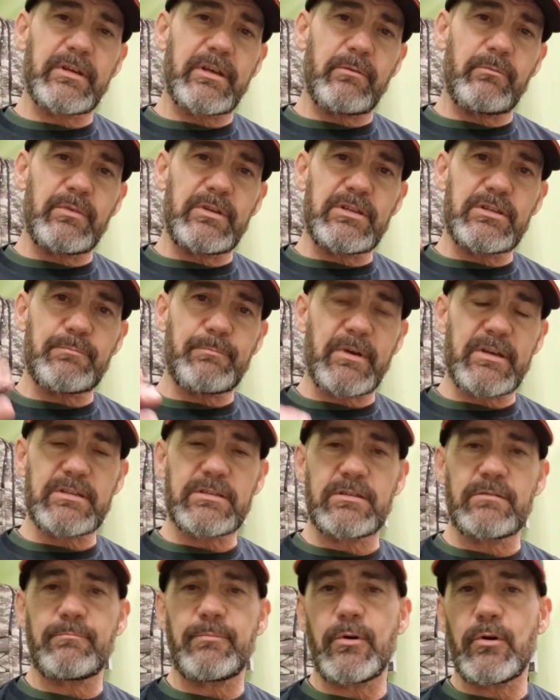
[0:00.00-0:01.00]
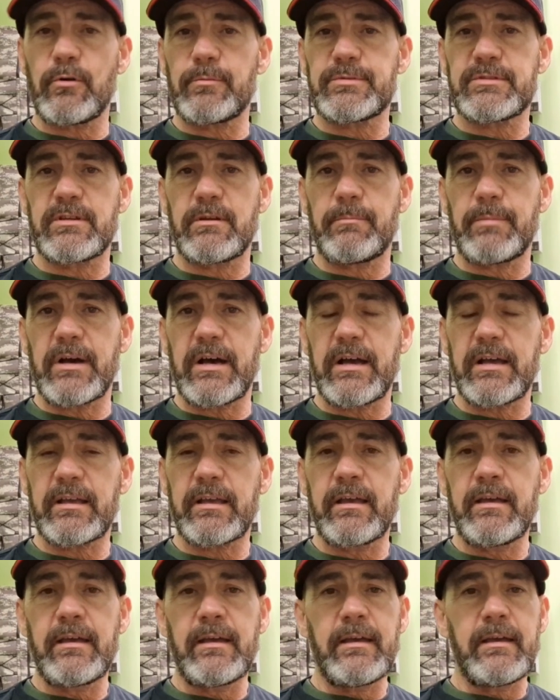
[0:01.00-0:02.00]
you get wee spits and pops in the
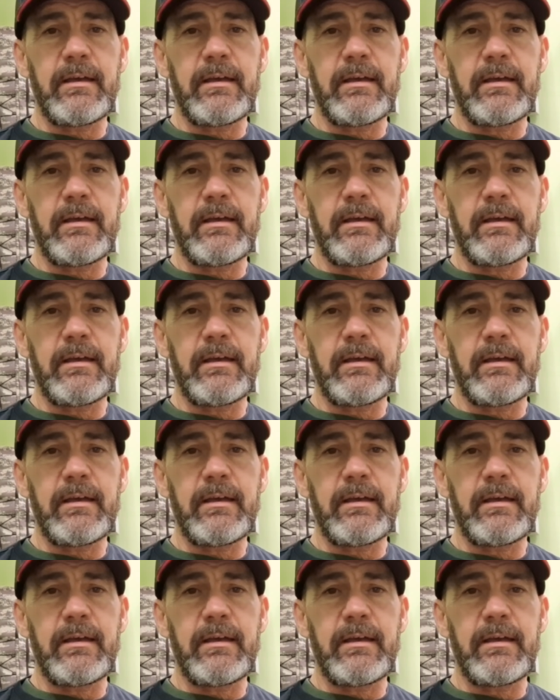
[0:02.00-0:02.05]
back,